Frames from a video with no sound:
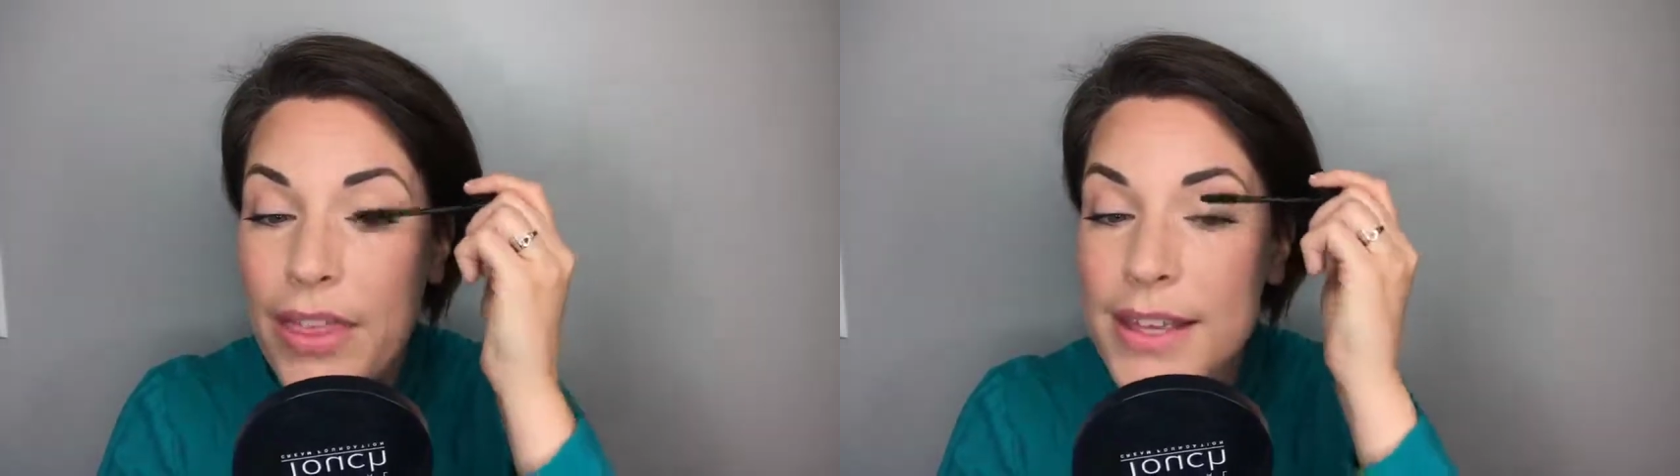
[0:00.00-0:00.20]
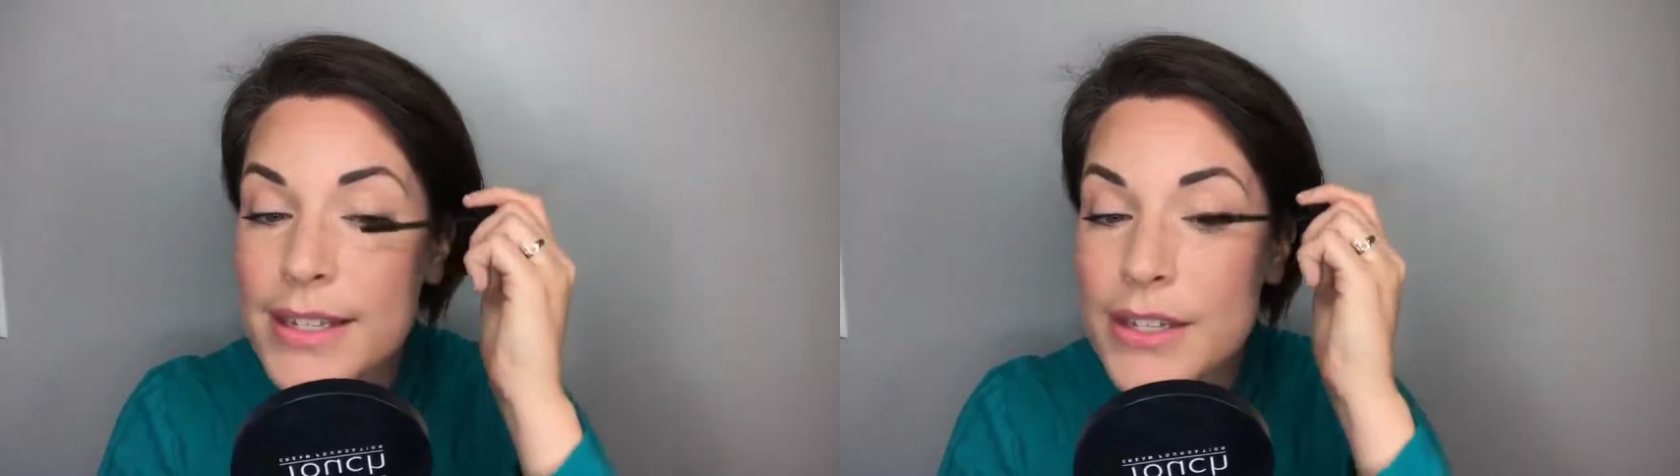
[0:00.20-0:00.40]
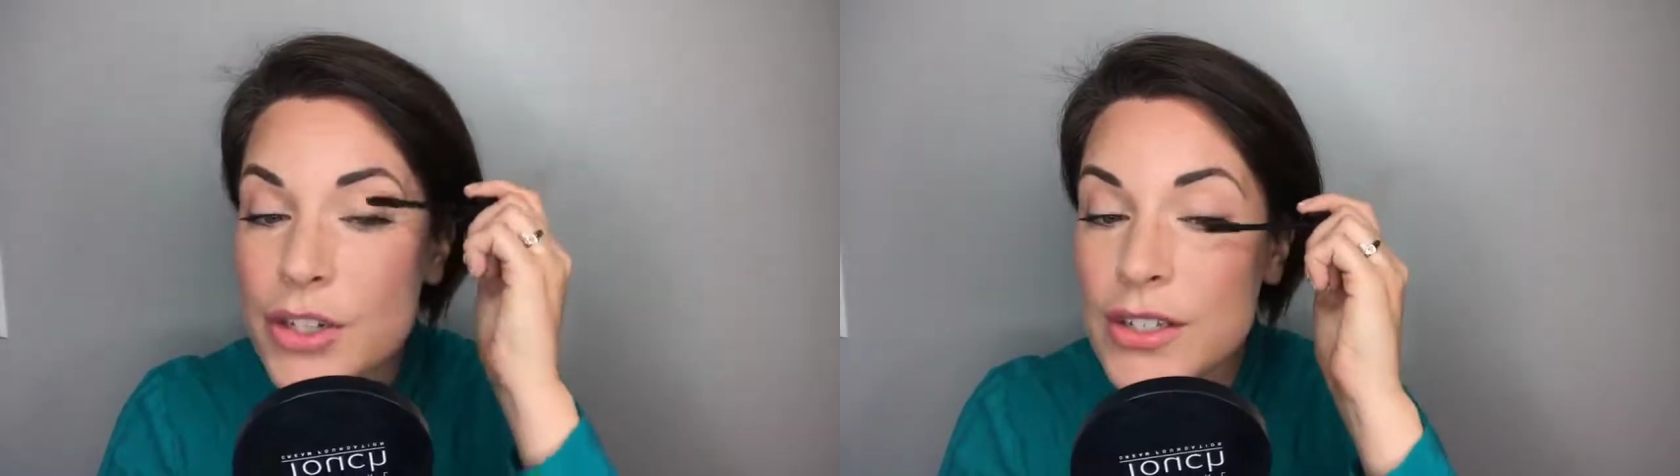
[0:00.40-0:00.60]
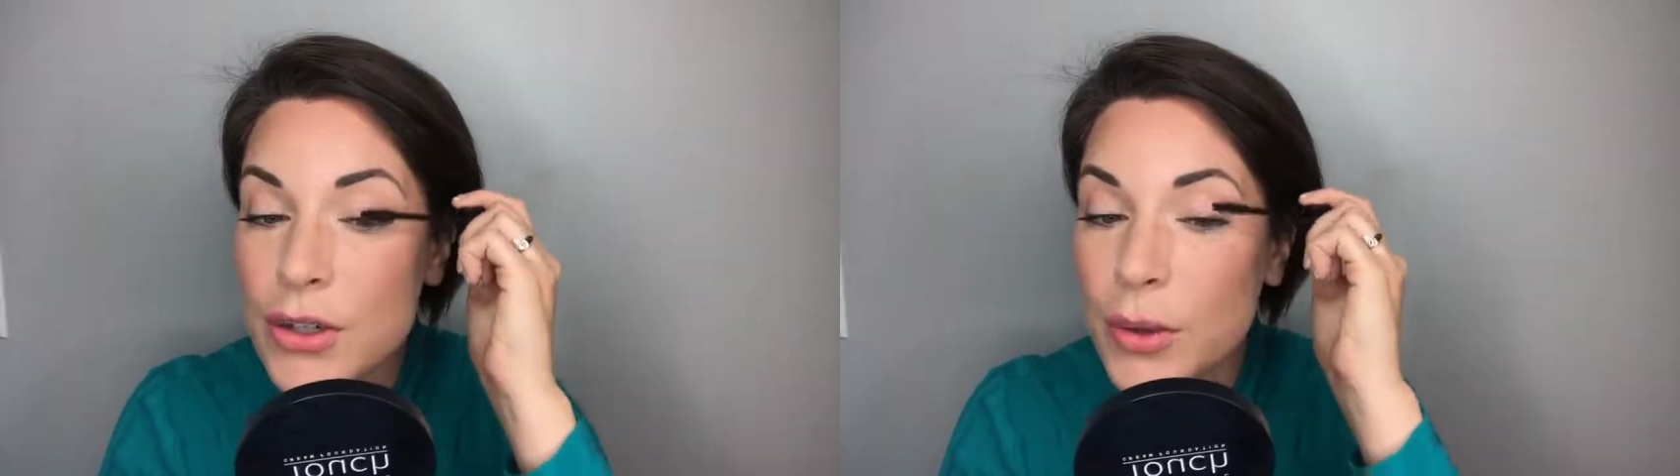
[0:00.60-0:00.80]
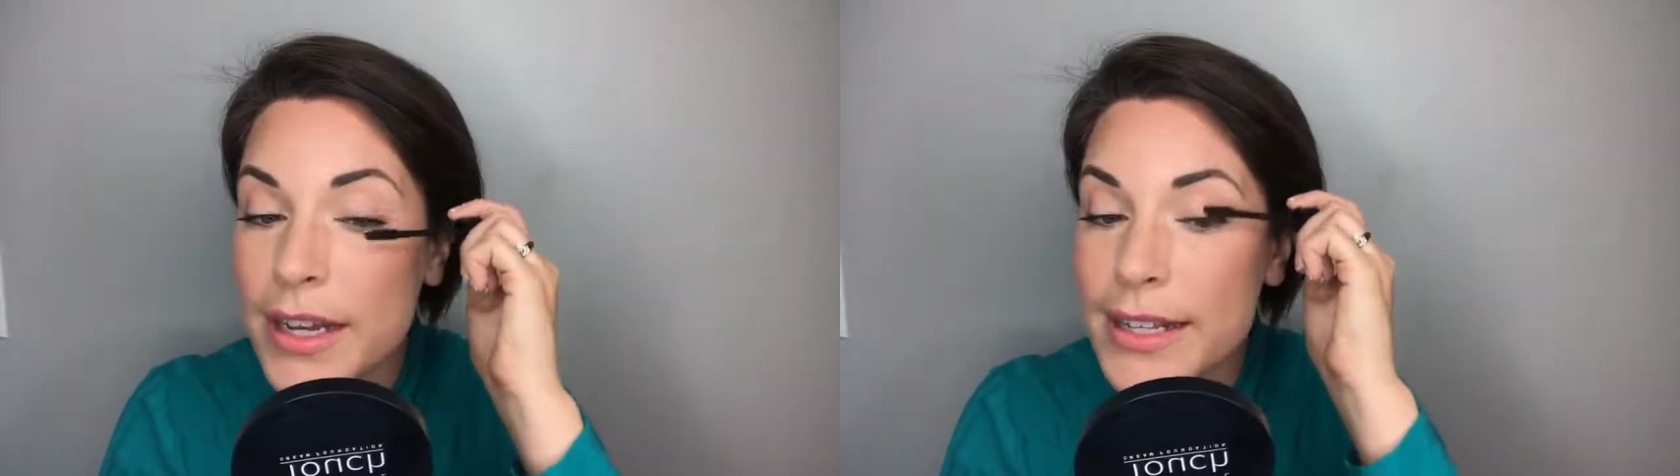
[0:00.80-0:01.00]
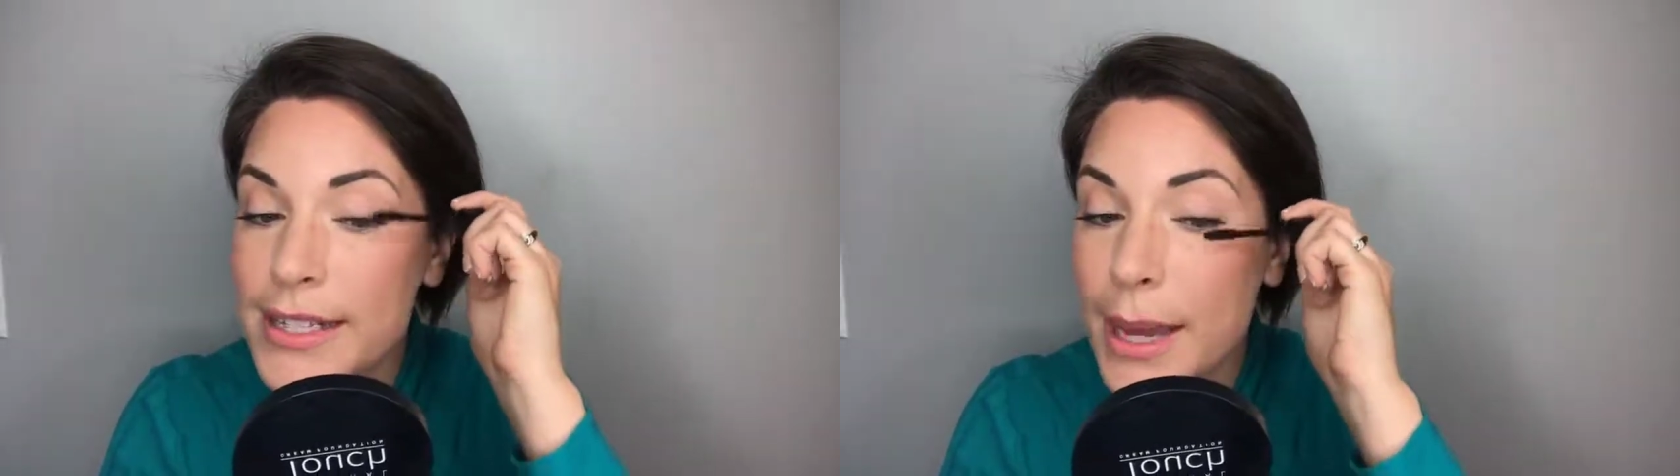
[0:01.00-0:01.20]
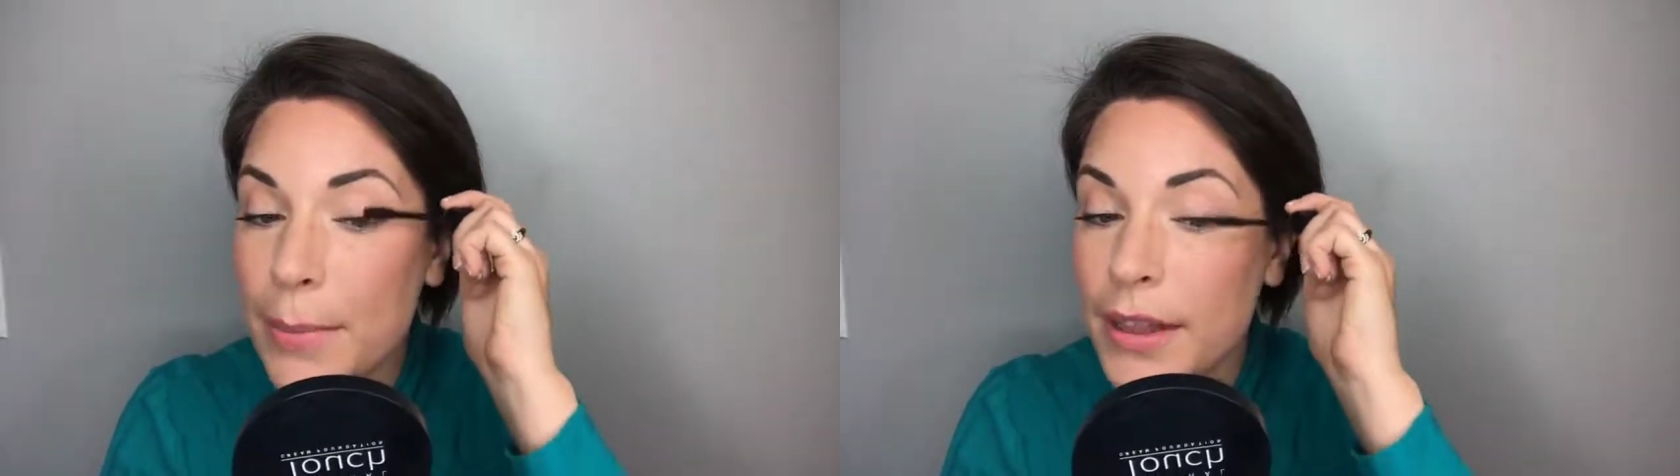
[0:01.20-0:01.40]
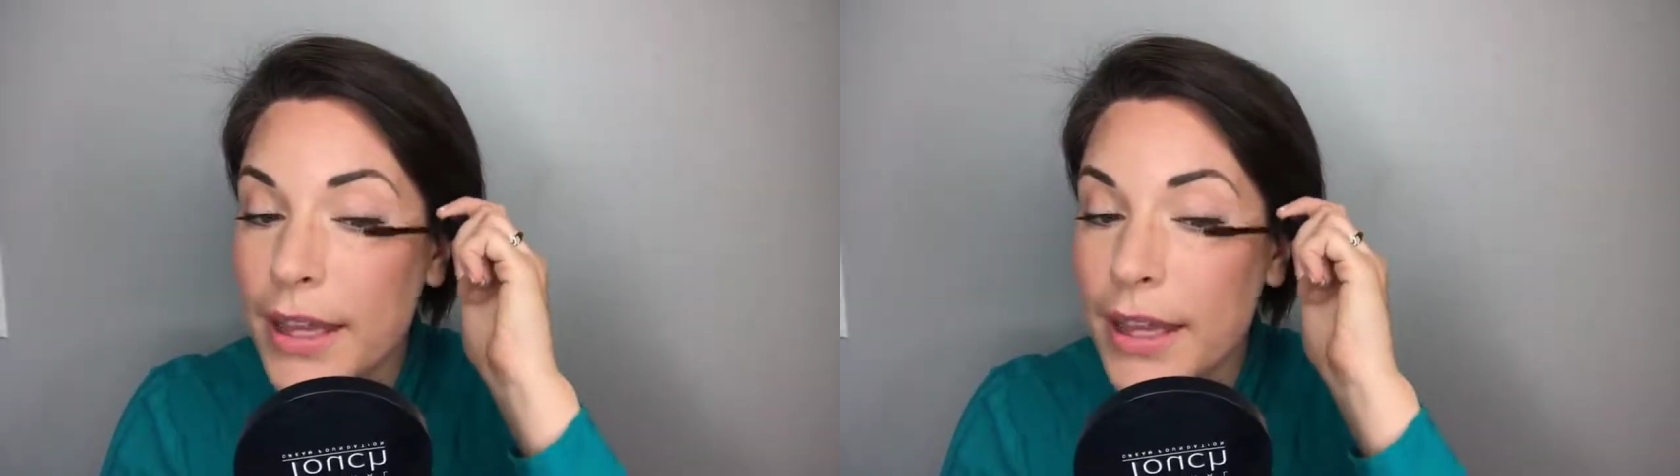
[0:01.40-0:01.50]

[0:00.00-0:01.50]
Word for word: This is just a great example,